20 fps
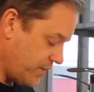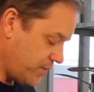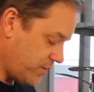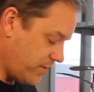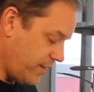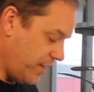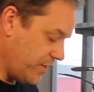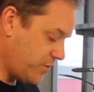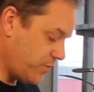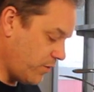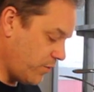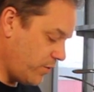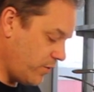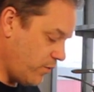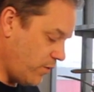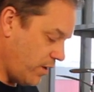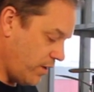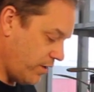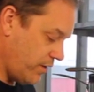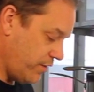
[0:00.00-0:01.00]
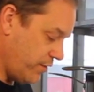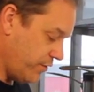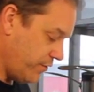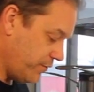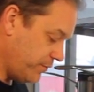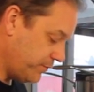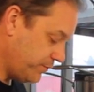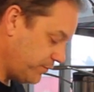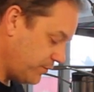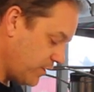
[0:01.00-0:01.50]
So that's what we want to do.
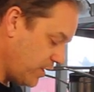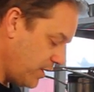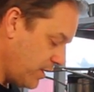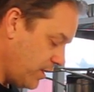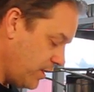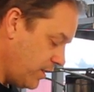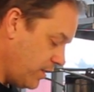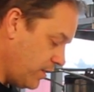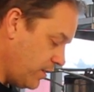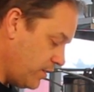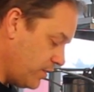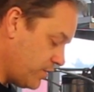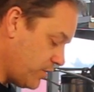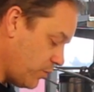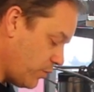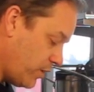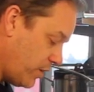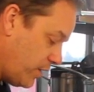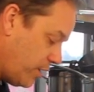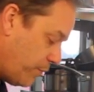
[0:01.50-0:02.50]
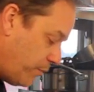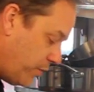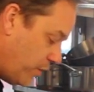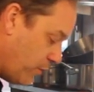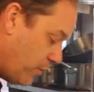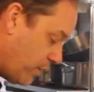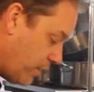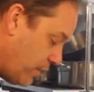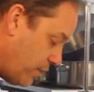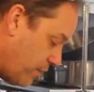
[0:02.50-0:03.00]
So we're going to
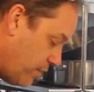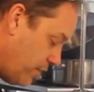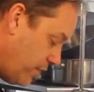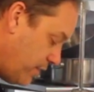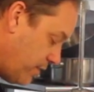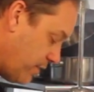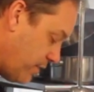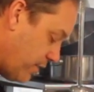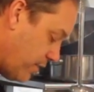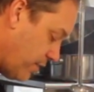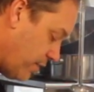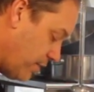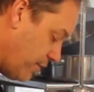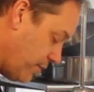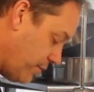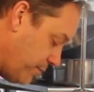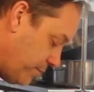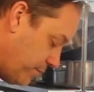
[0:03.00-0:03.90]
poke underneath here and